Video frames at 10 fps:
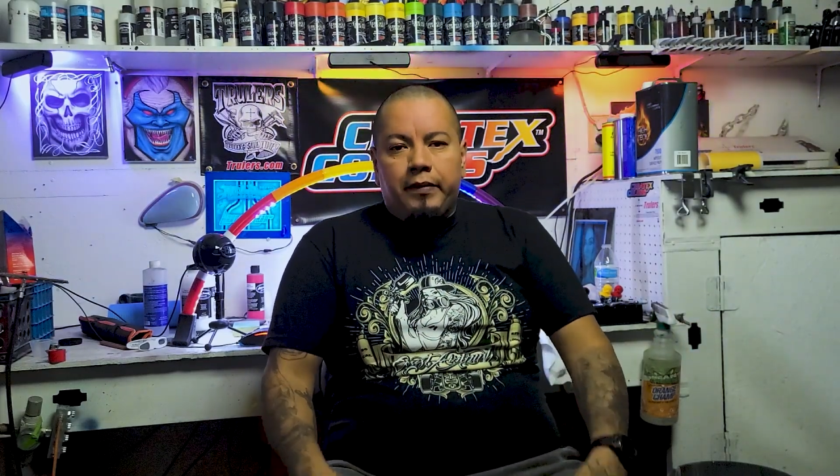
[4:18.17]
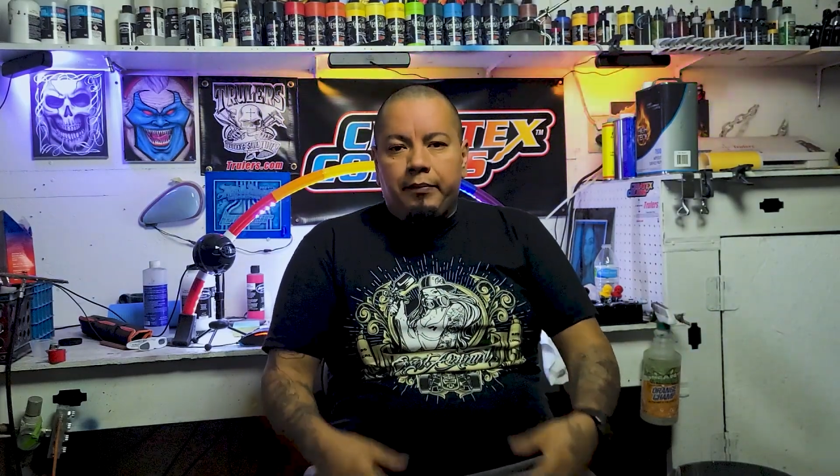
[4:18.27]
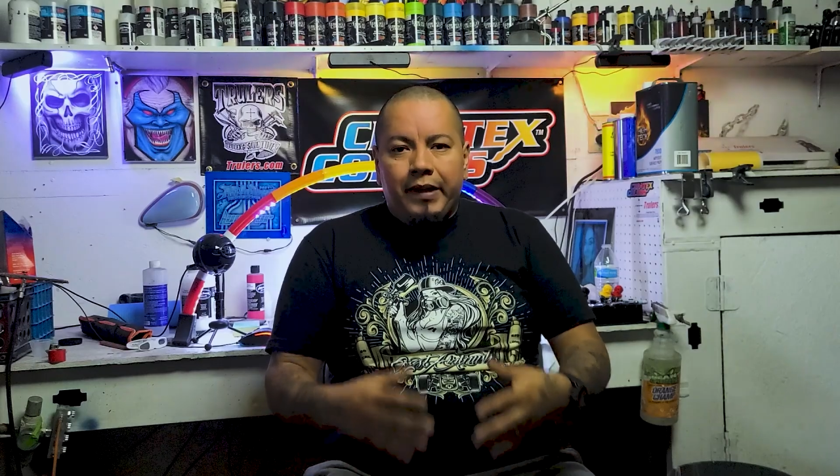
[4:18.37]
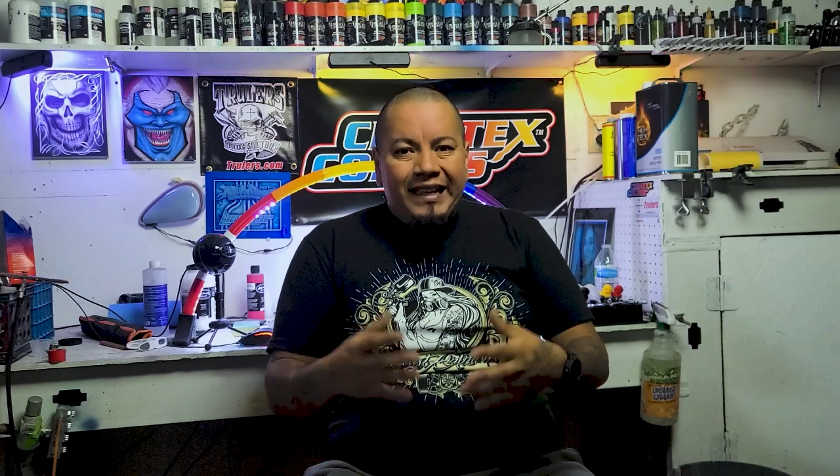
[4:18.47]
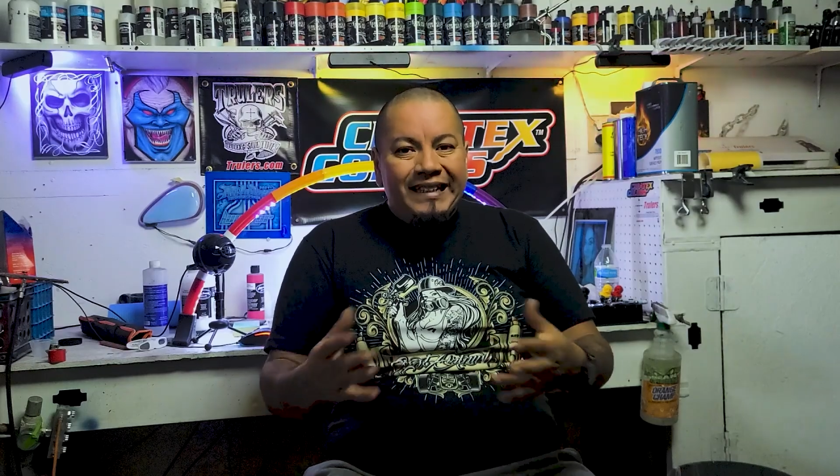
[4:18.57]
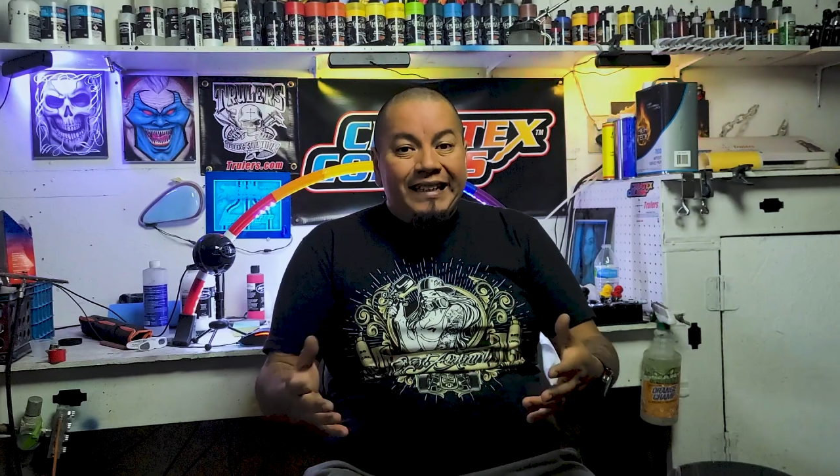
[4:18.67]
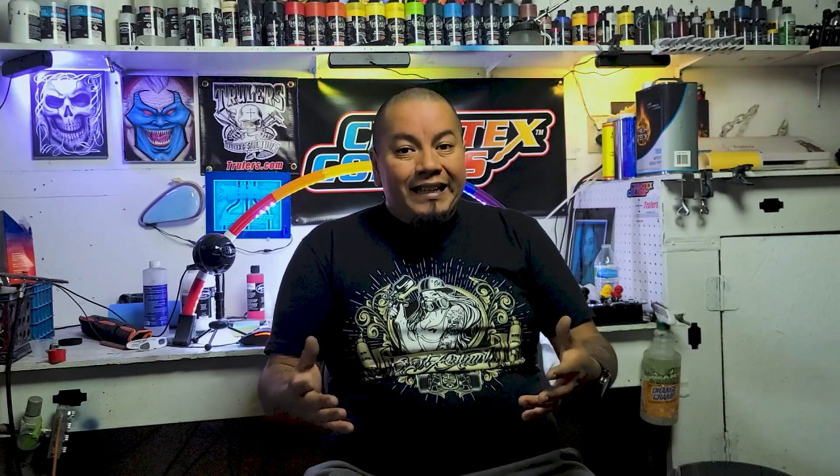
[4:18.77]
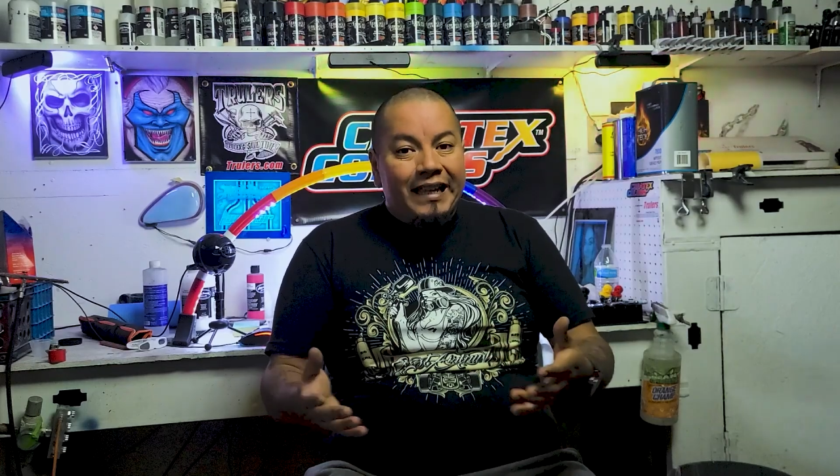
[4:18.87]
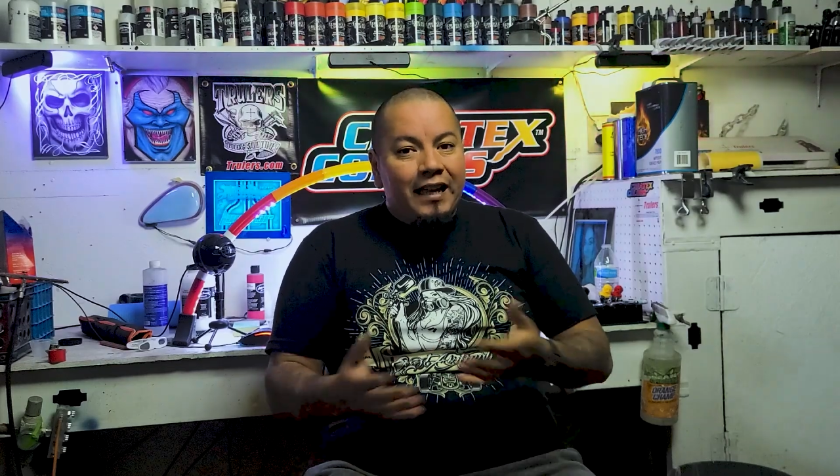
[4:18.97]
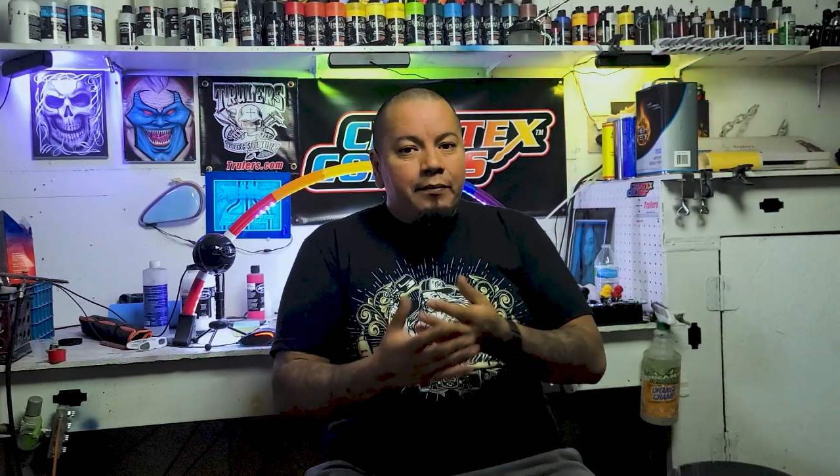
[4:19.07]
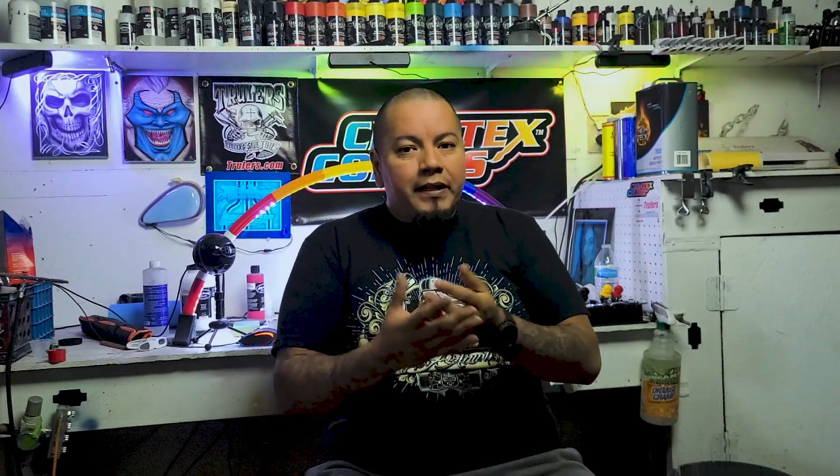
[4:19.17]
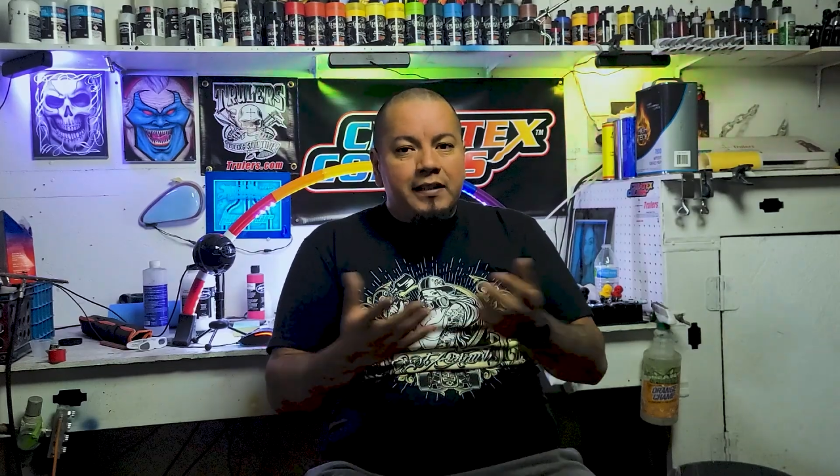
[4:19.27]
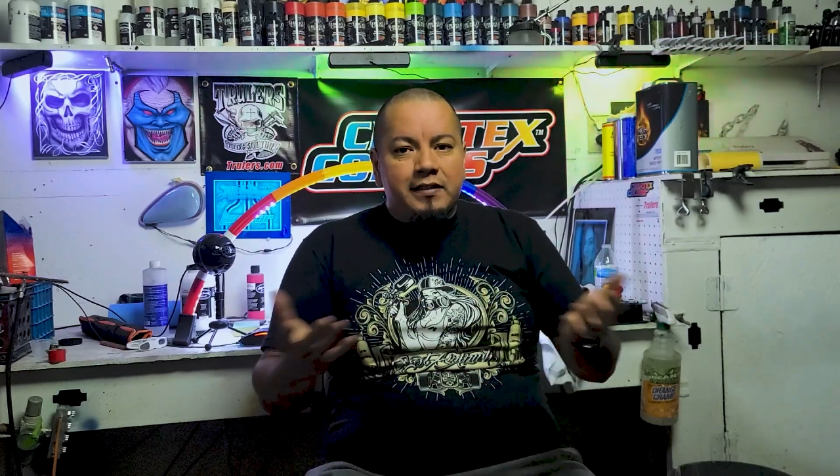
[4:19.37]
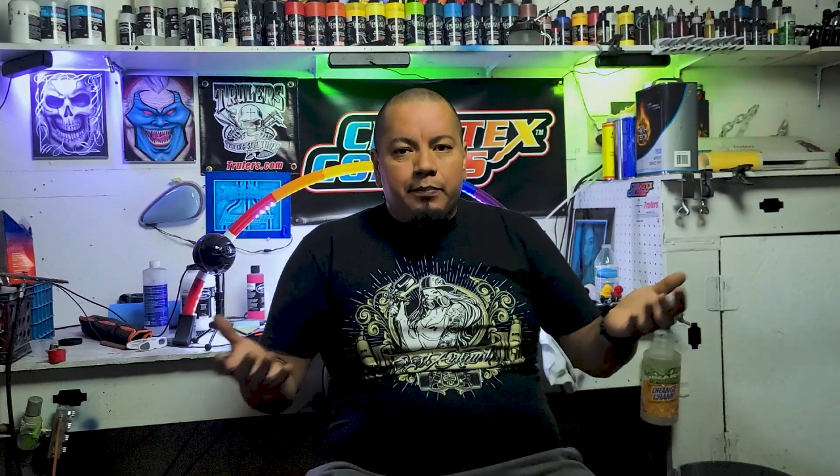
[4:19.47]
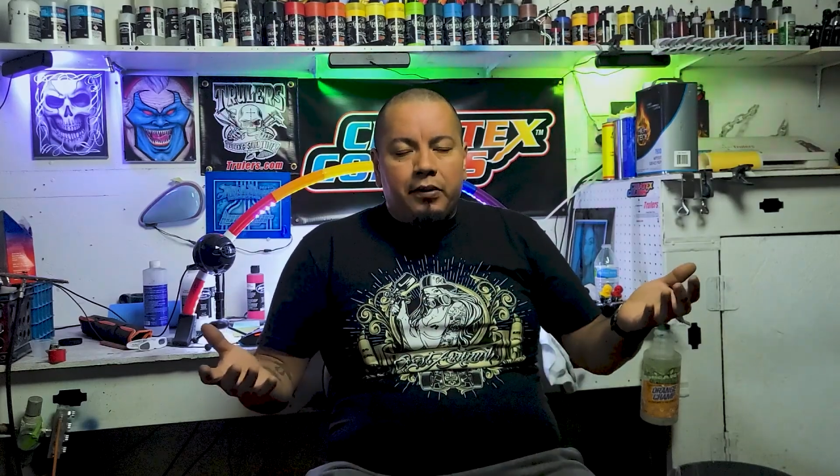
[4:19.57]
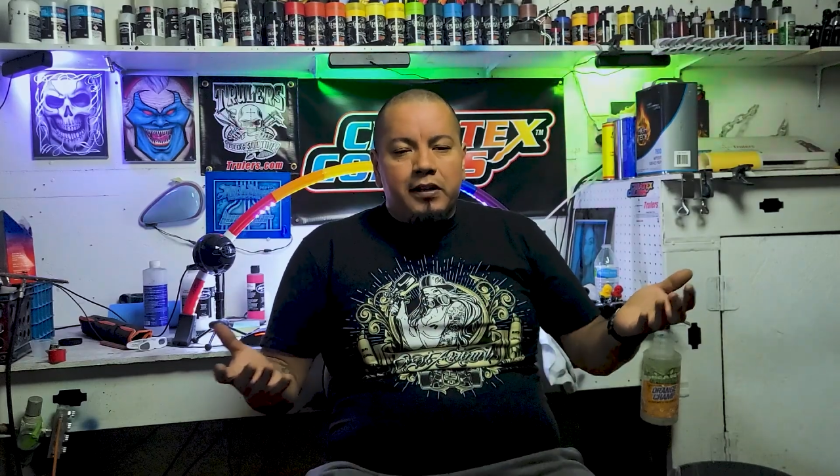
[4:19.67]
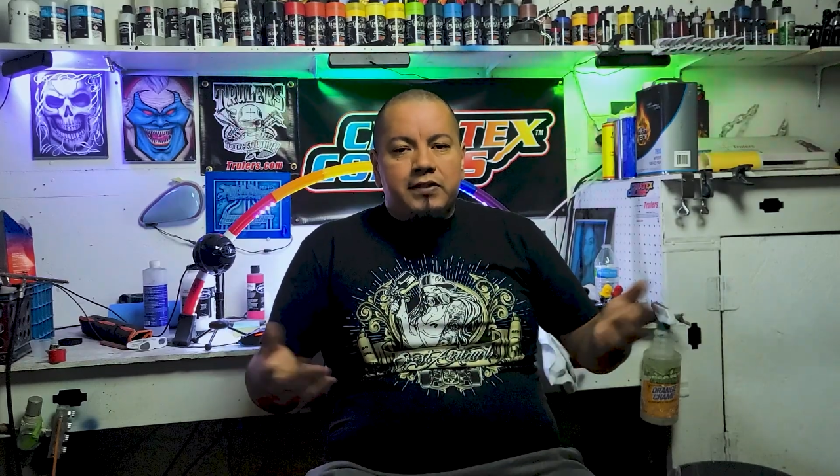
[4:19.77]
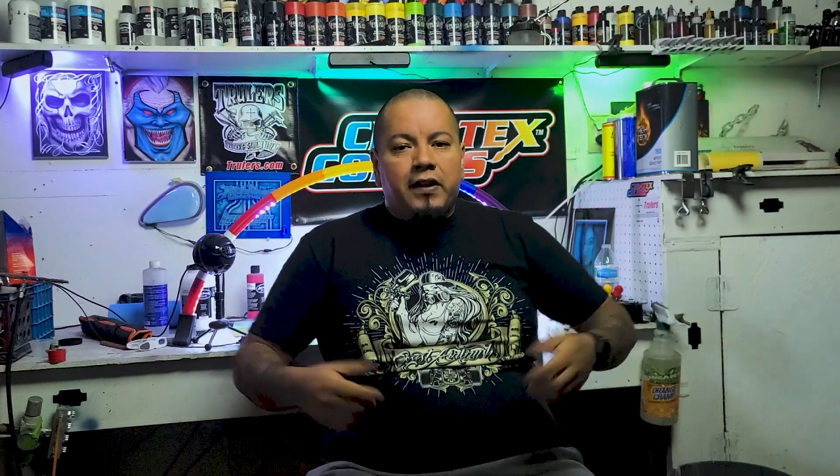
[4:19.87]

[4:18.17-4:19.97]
Mainly, again, because the parts